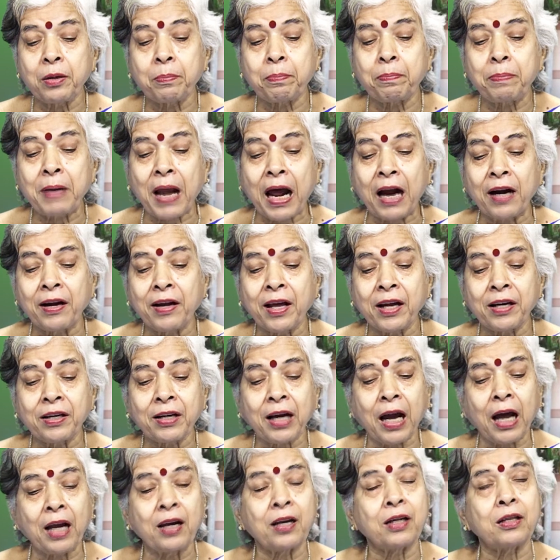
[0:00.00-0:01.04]
blood and
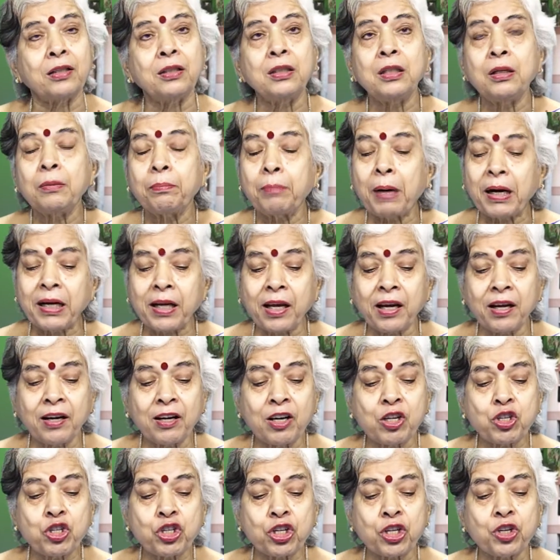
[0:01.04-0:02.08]
color, but
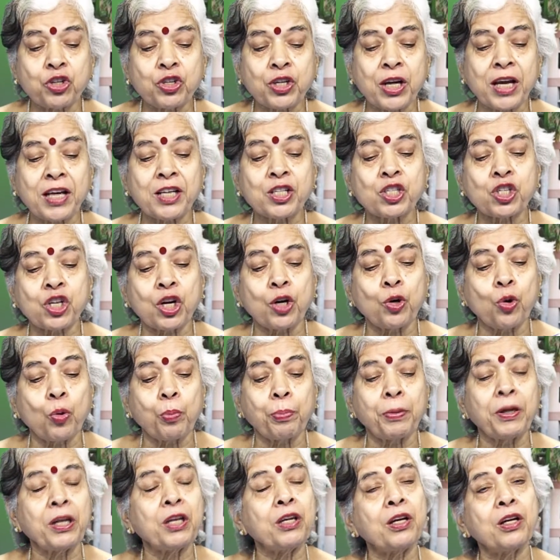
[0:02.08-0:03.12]
English in taste and
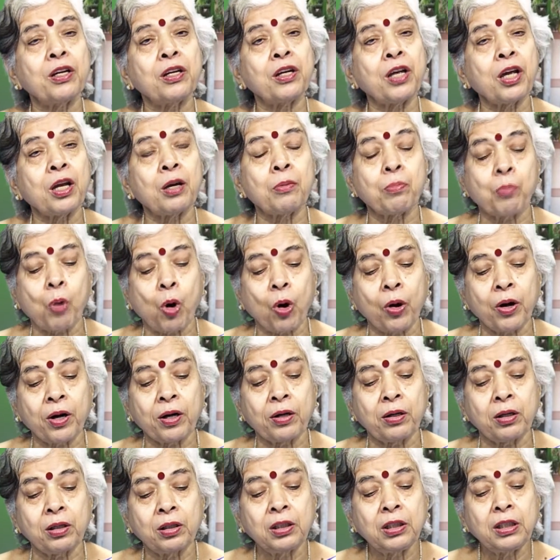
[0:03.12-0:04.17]
opinion, in
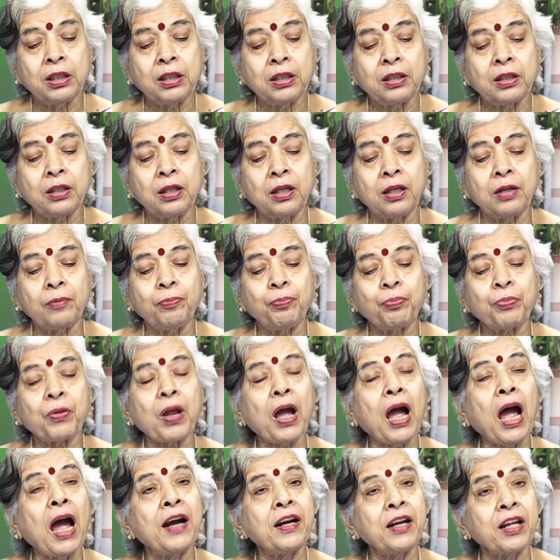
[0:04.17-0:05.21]
moral
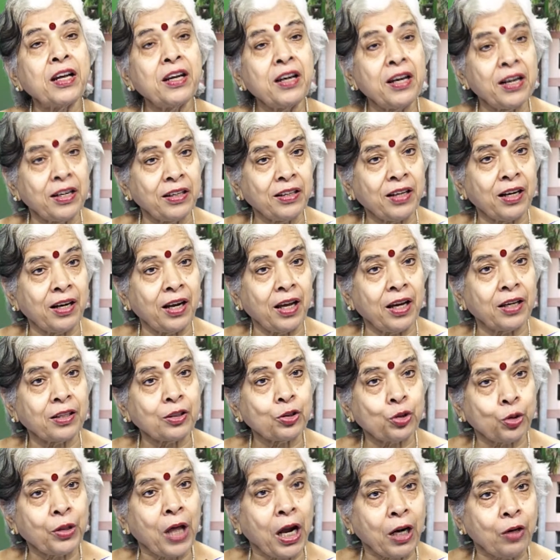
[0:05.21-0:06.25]
and in intellect.
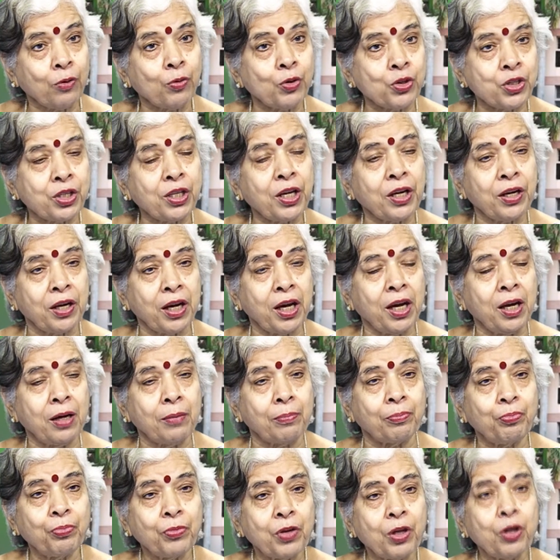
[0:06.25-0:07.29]
So that was their aim,
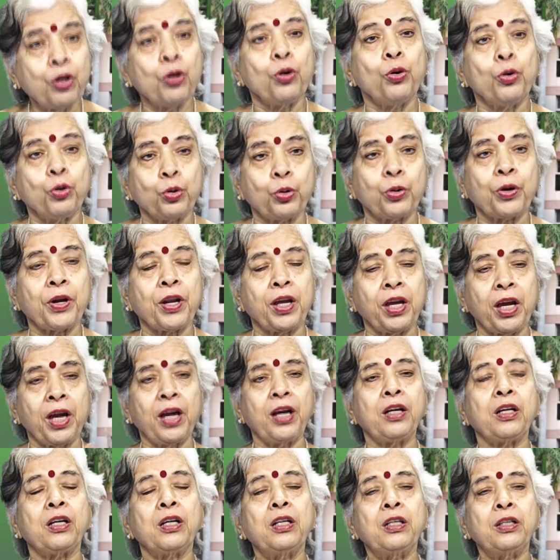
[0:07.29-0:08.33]
to
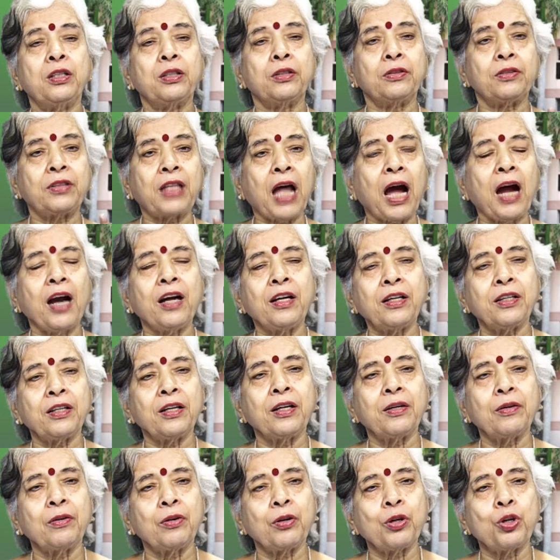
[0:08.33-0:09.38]
create that
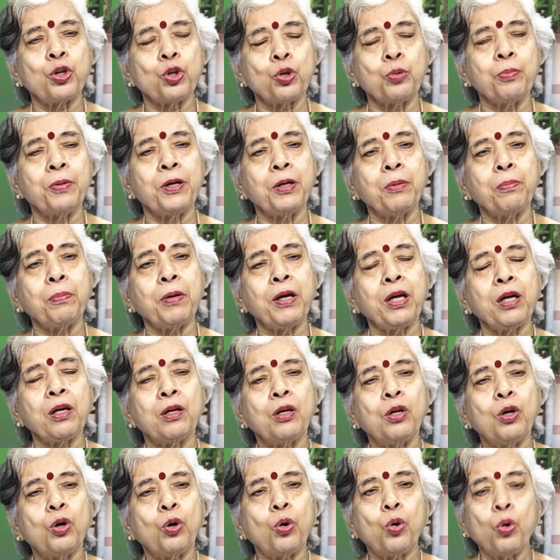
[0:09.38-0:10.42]
human being
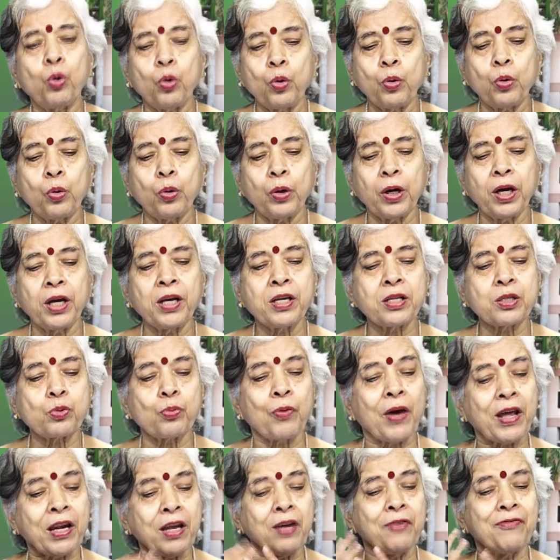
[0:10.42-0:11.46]
who is
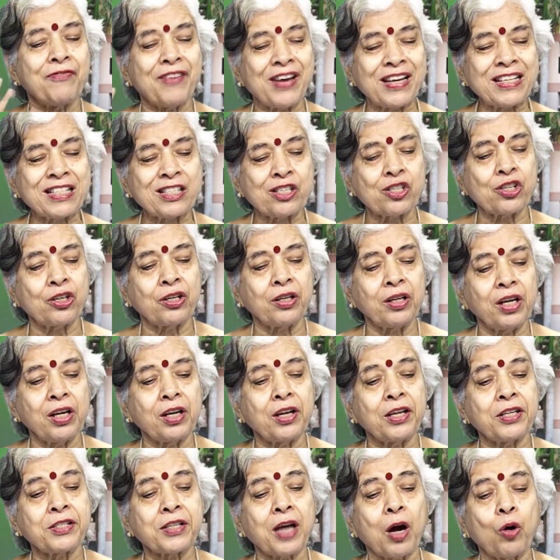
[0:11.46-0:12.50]
very Western in
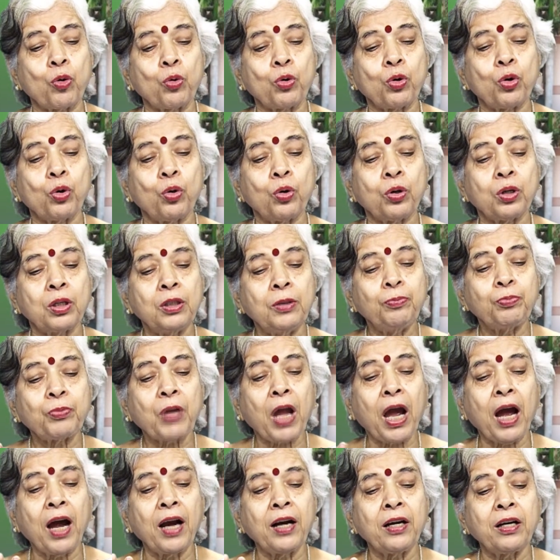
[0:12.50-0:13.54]
his outlook,
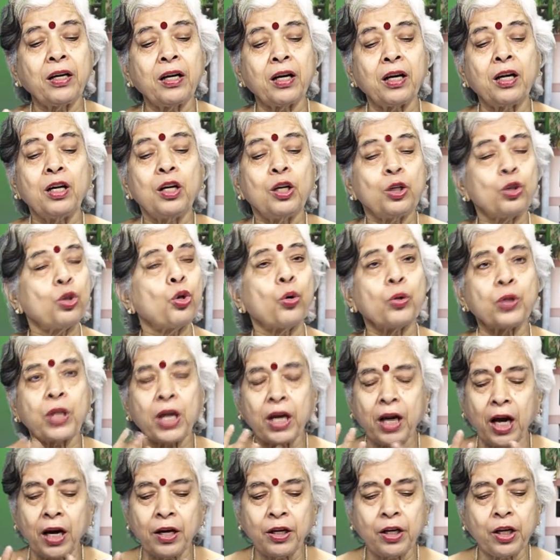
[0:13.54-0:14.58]
and though they
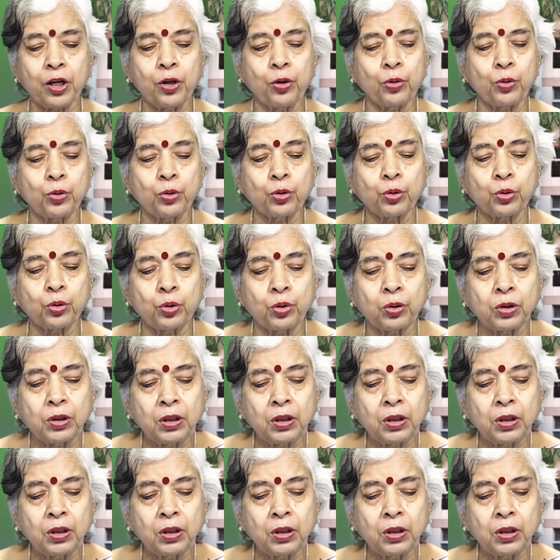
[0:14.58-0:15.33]
continue to